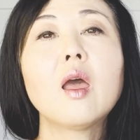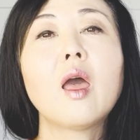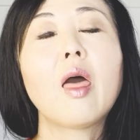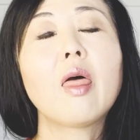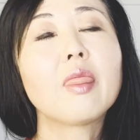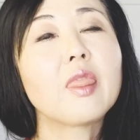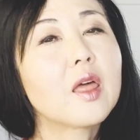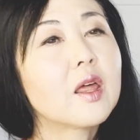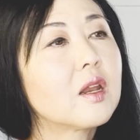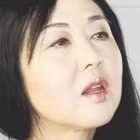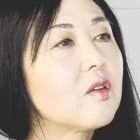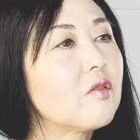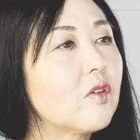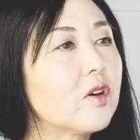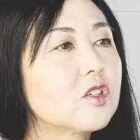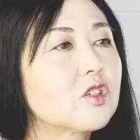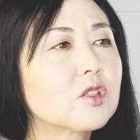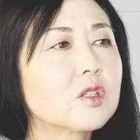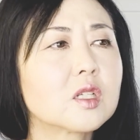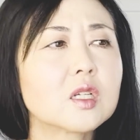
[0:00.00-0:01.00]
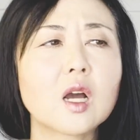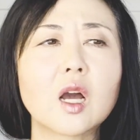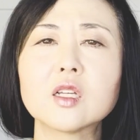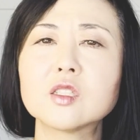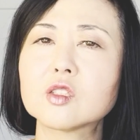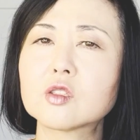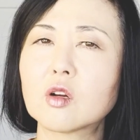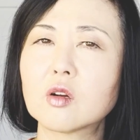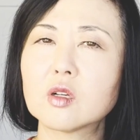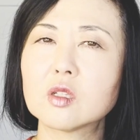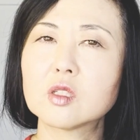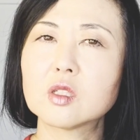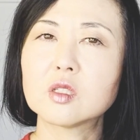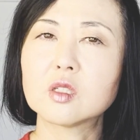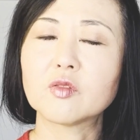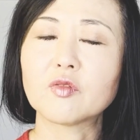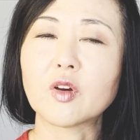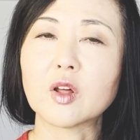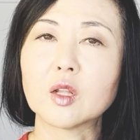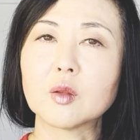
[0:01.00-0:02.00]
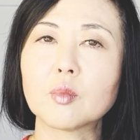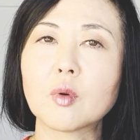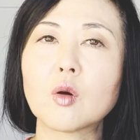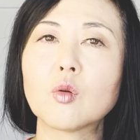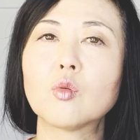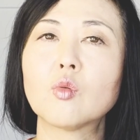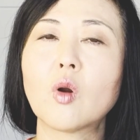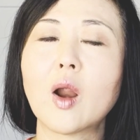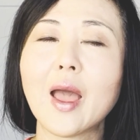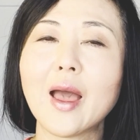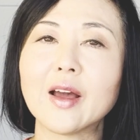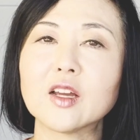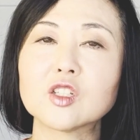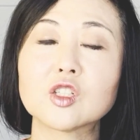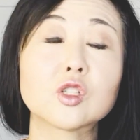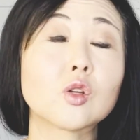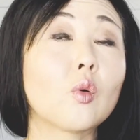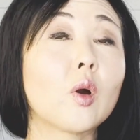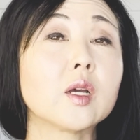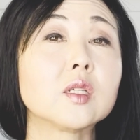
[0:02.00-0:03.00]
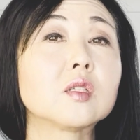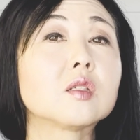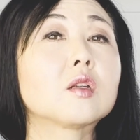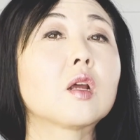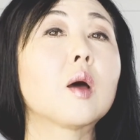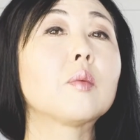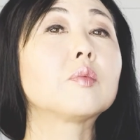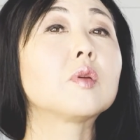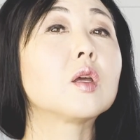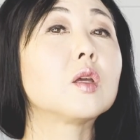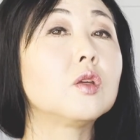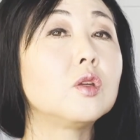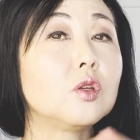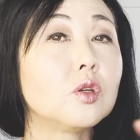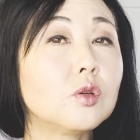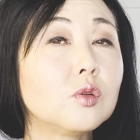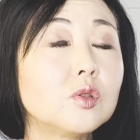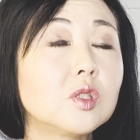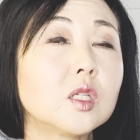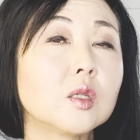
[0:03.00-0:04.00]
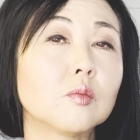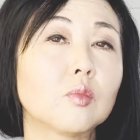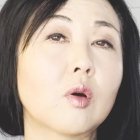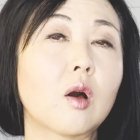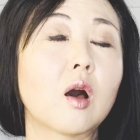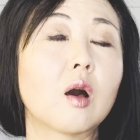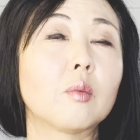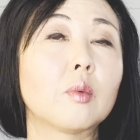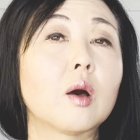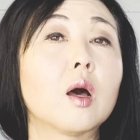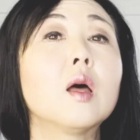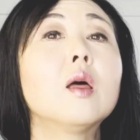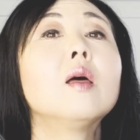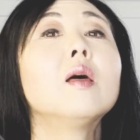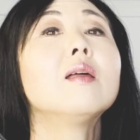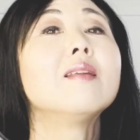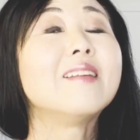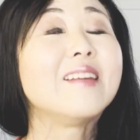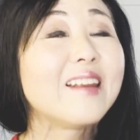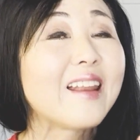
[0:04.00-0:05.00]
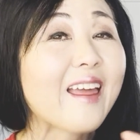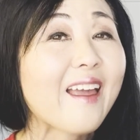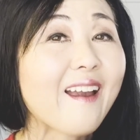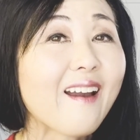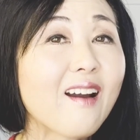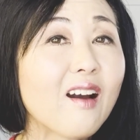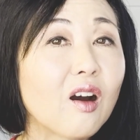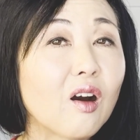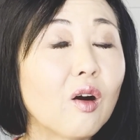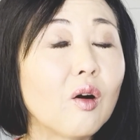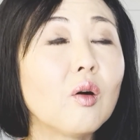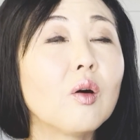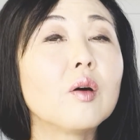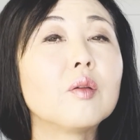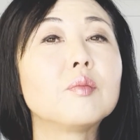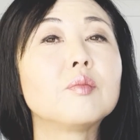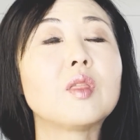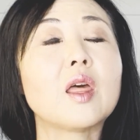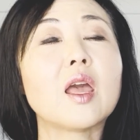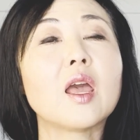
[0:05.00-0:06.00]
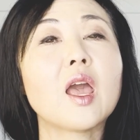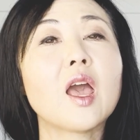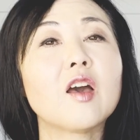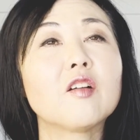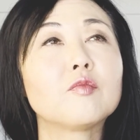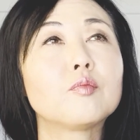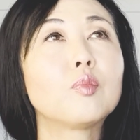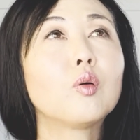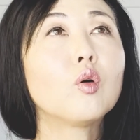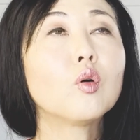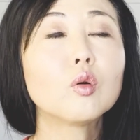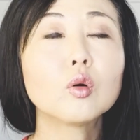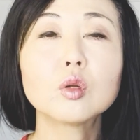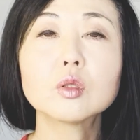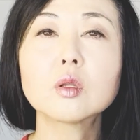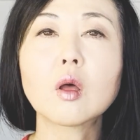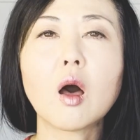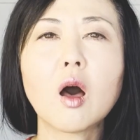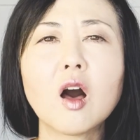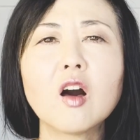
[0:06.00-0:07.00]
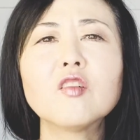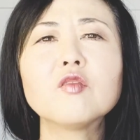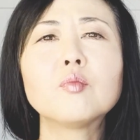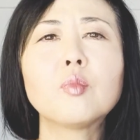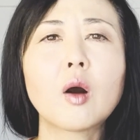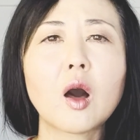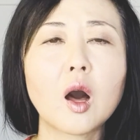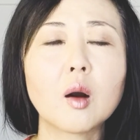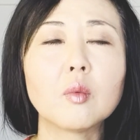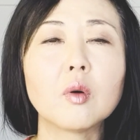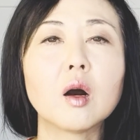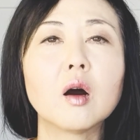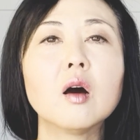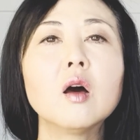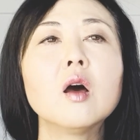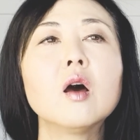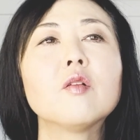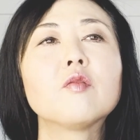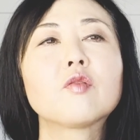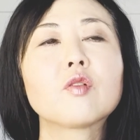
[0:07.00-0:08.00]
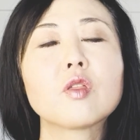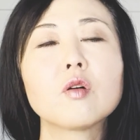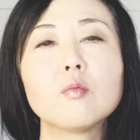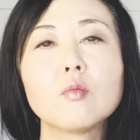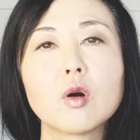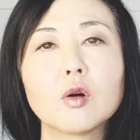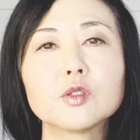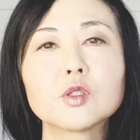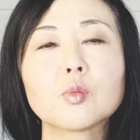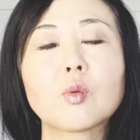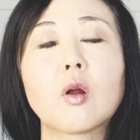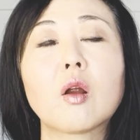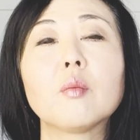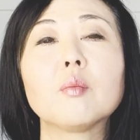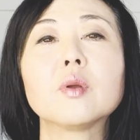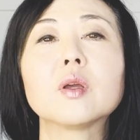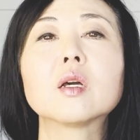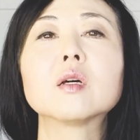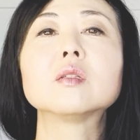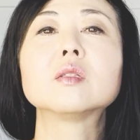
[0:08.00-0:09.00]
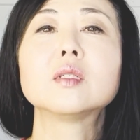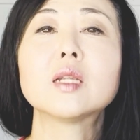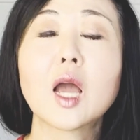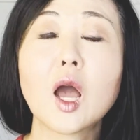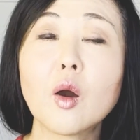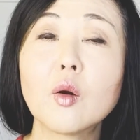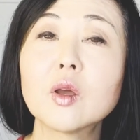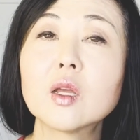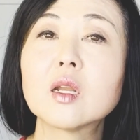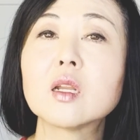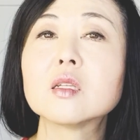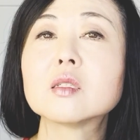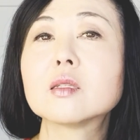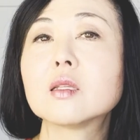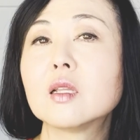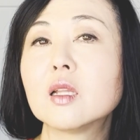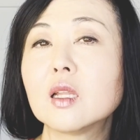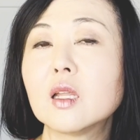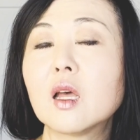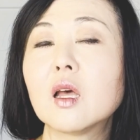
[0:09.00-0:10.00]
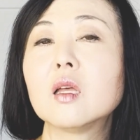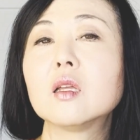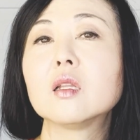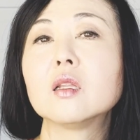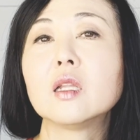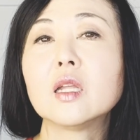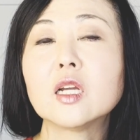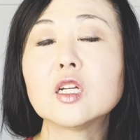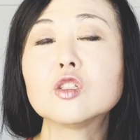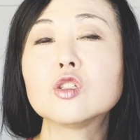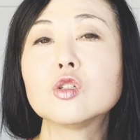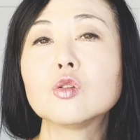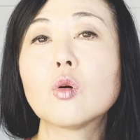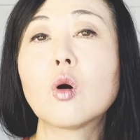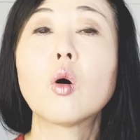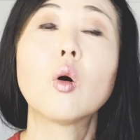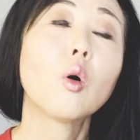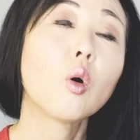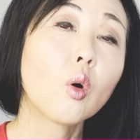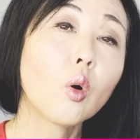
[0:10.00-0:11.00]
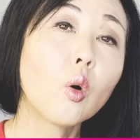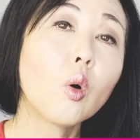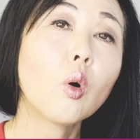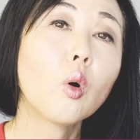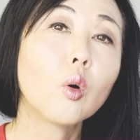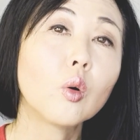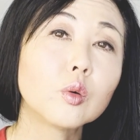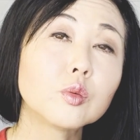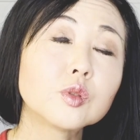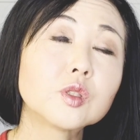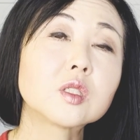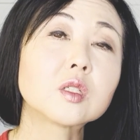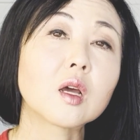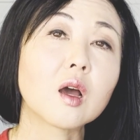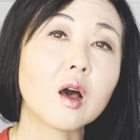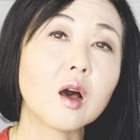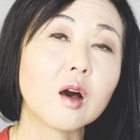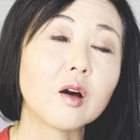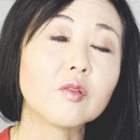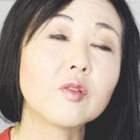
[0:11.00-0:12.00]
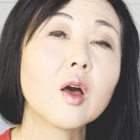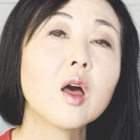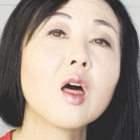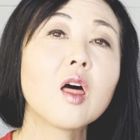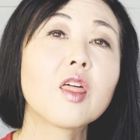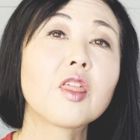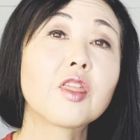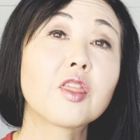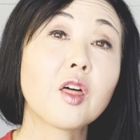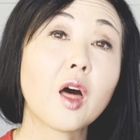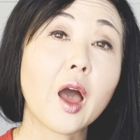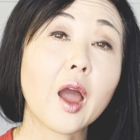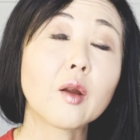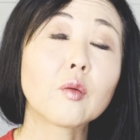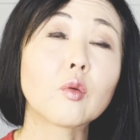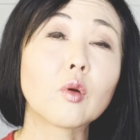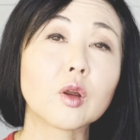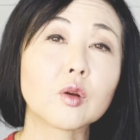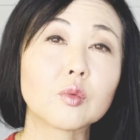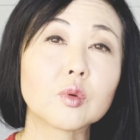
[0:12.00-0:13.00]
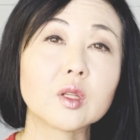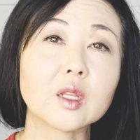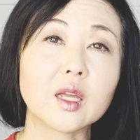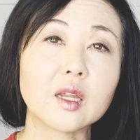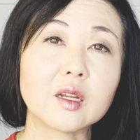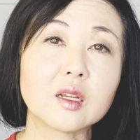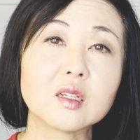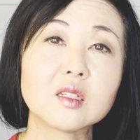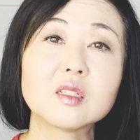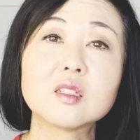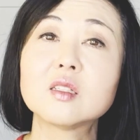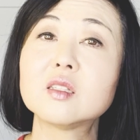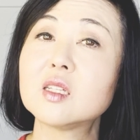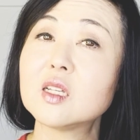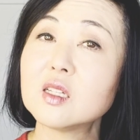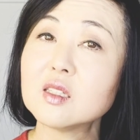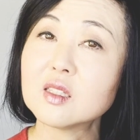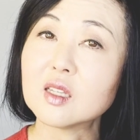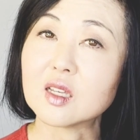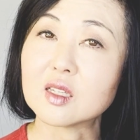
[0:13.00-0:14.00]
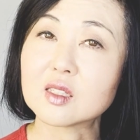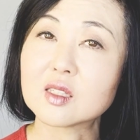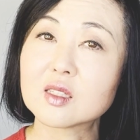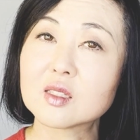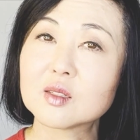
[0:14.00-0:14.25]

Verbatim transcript: And then eventually I started to develop a rash, so I stopped using PABA. Now they have pulled off PABA for the most part because now it is li- linked to a whole host of thyroid-related diseases.